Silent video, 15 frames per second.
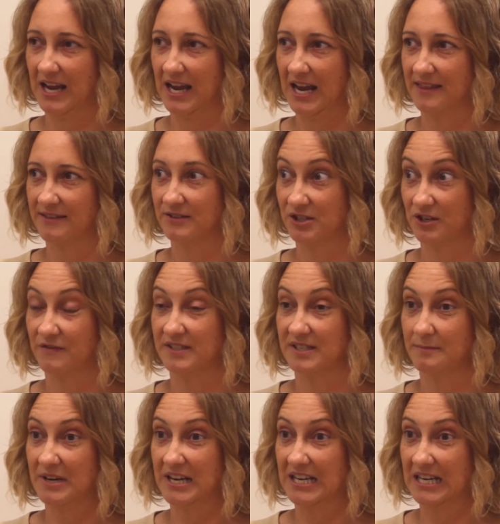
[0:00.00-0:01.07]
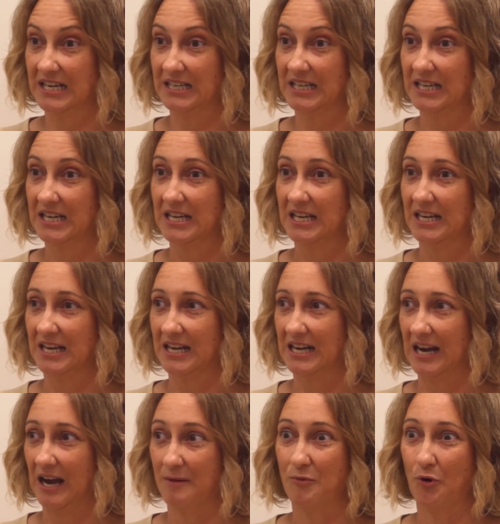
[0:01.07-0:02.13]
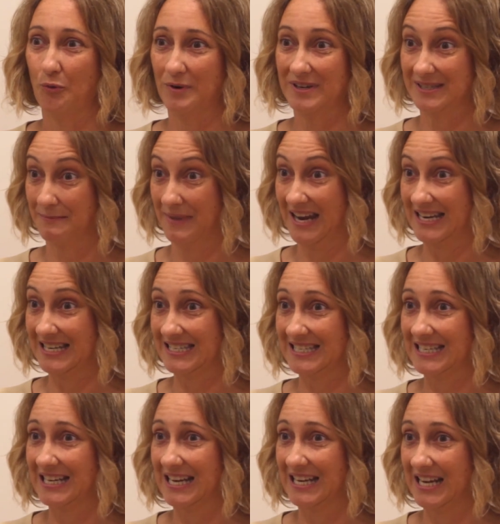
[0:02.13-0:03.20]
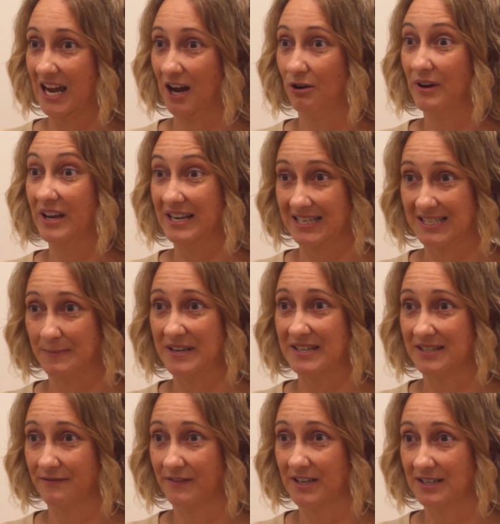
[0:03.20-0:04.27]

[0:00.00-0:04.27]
and the service I'm getting. I'm always amazed at how inexpensive it